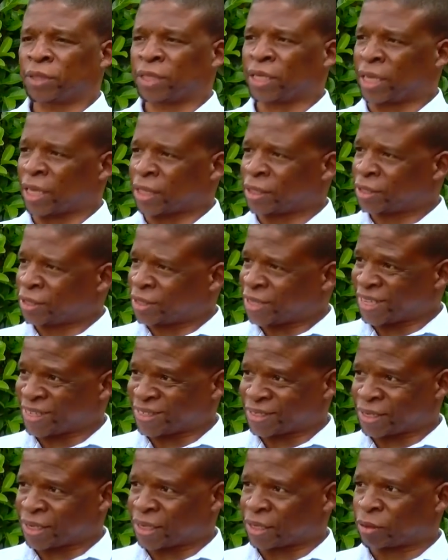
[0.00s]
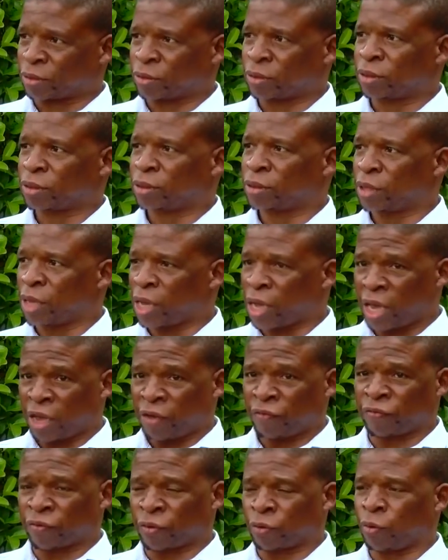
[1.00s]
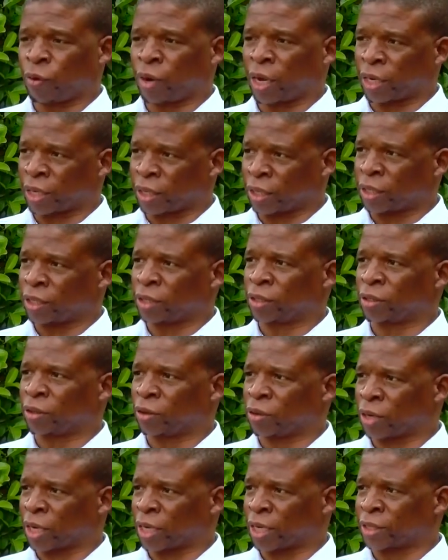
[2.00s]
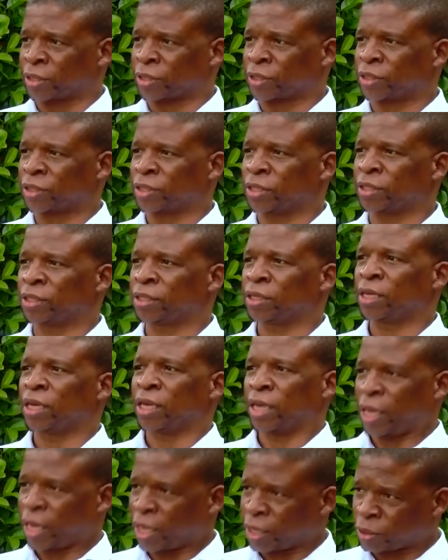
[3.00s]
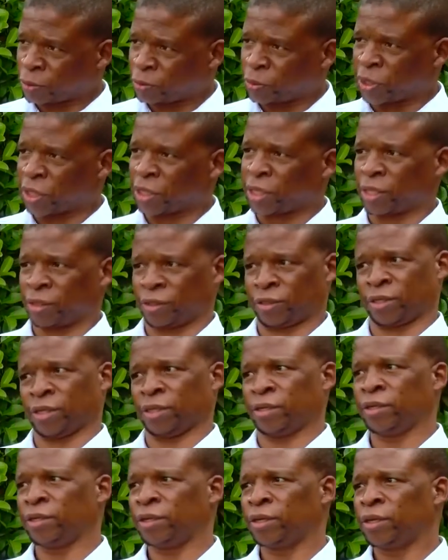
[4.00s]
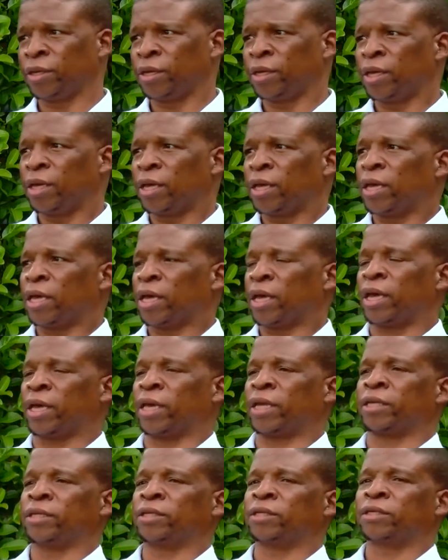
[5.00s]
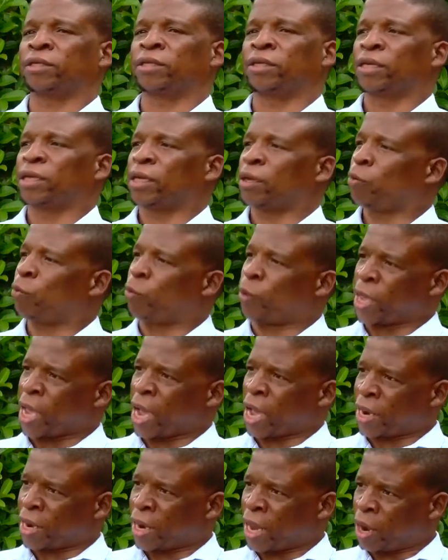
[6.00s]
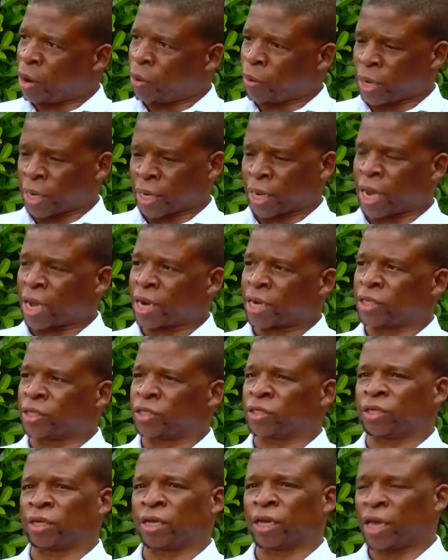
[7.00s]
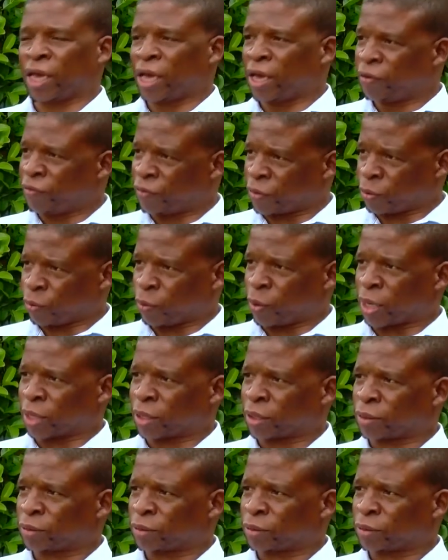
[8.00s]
gets tested. Everyone in the organization has been tested. And we are now encouraging everyone